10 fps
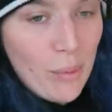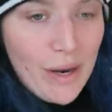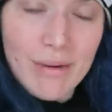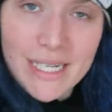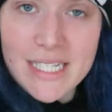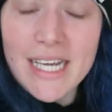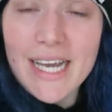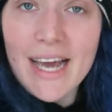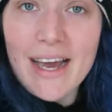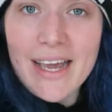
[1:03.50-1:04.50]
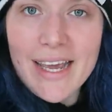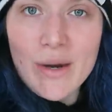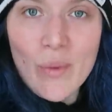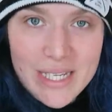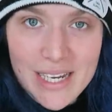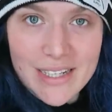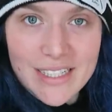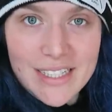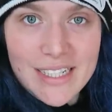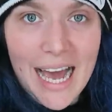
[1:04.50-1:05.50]
but we are renting in west
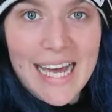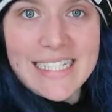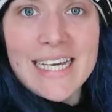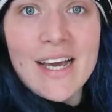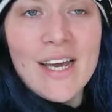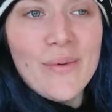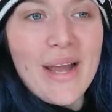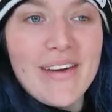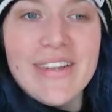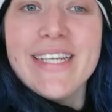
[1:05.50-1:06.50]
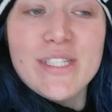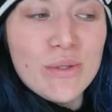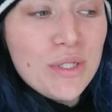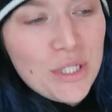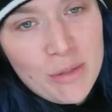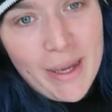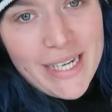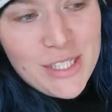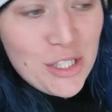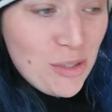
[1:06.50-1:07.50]
london and we have a little two
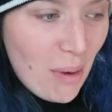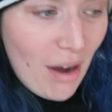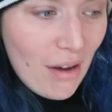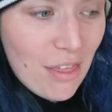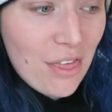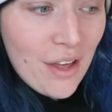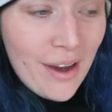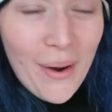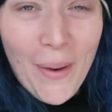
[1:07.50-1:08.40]
bed two bath